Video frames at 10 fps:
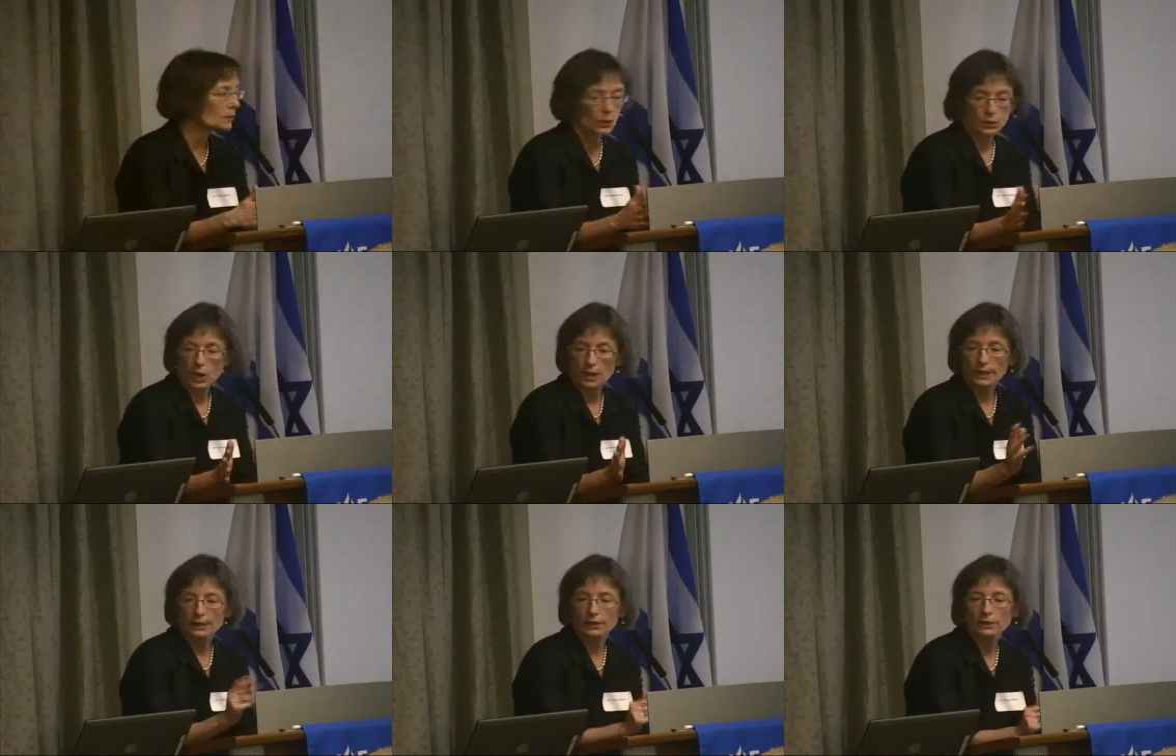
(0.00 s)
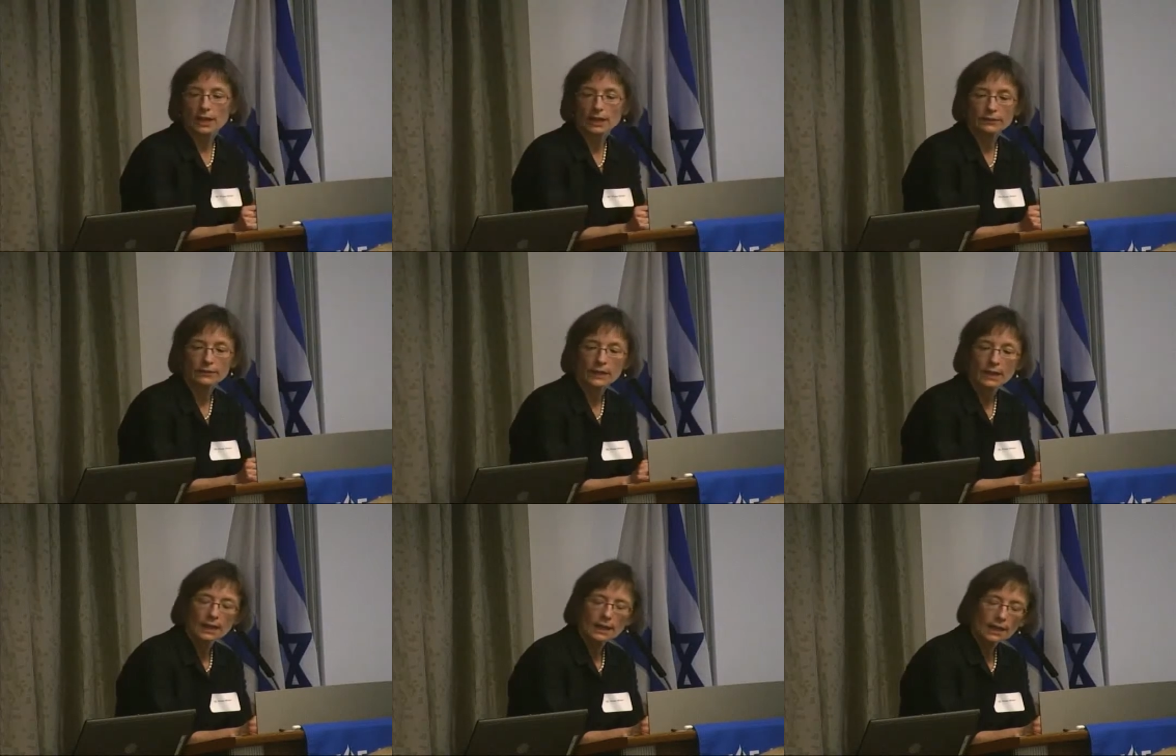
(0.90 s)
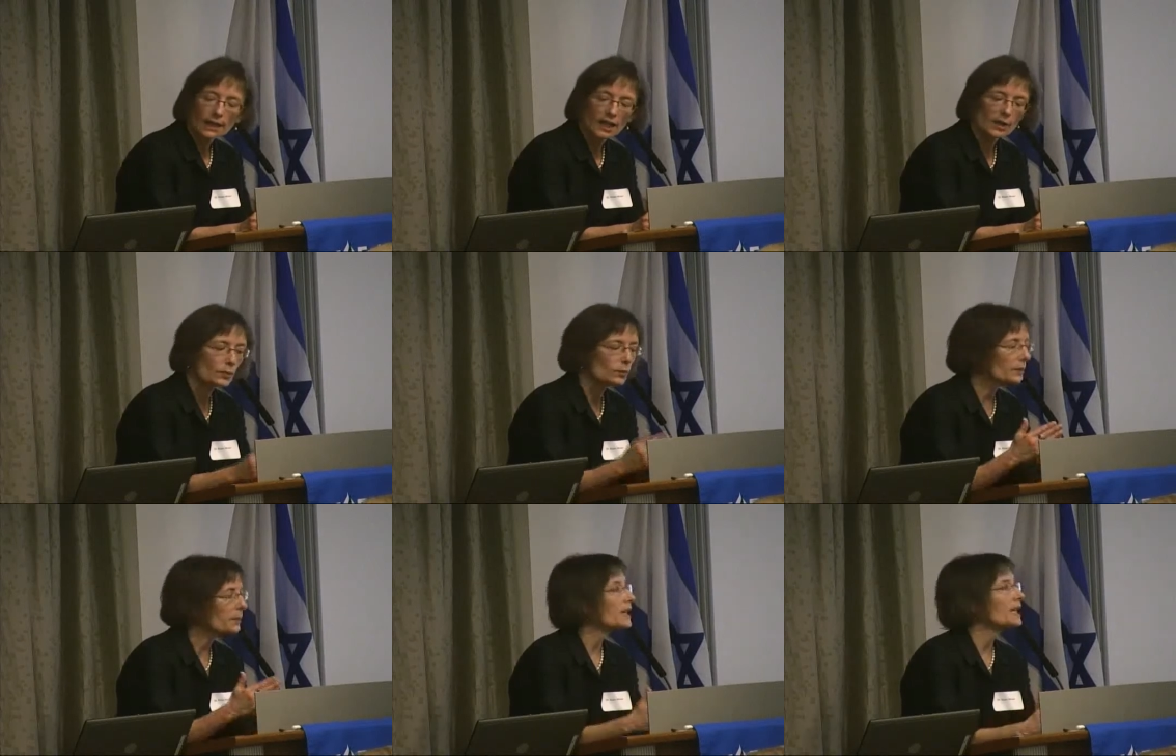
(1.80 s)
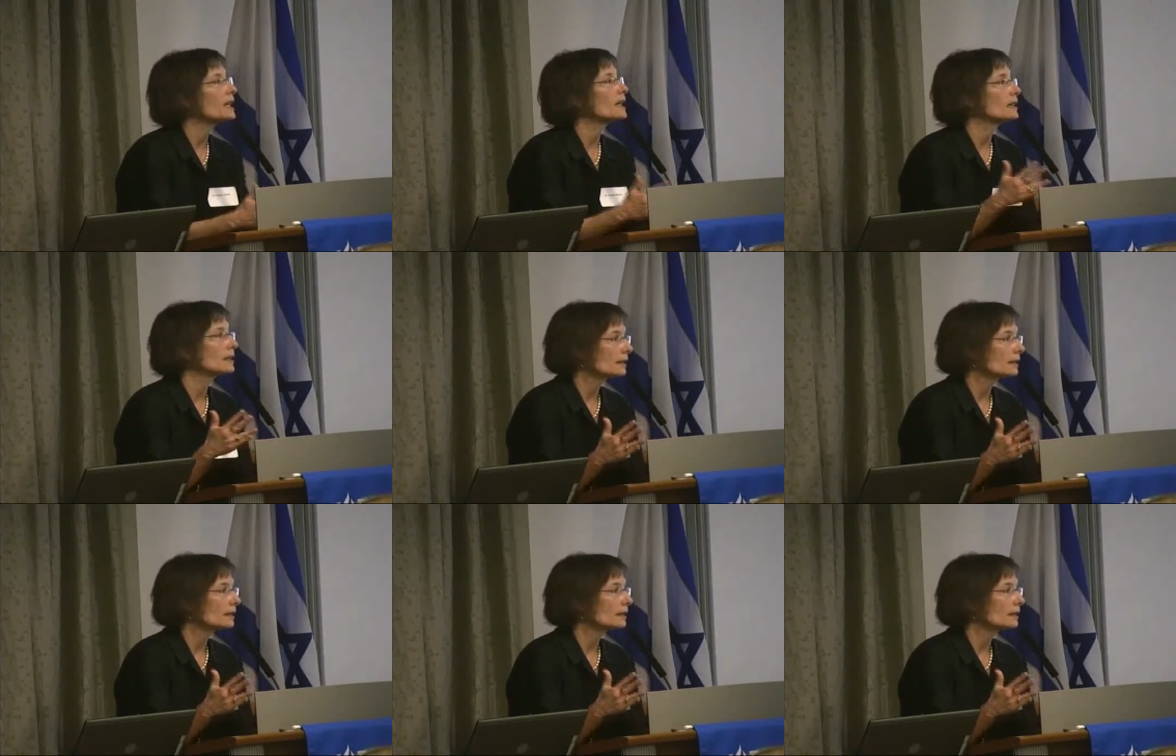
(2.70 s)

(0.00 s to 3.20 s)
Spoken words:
prolonging her life. Repeated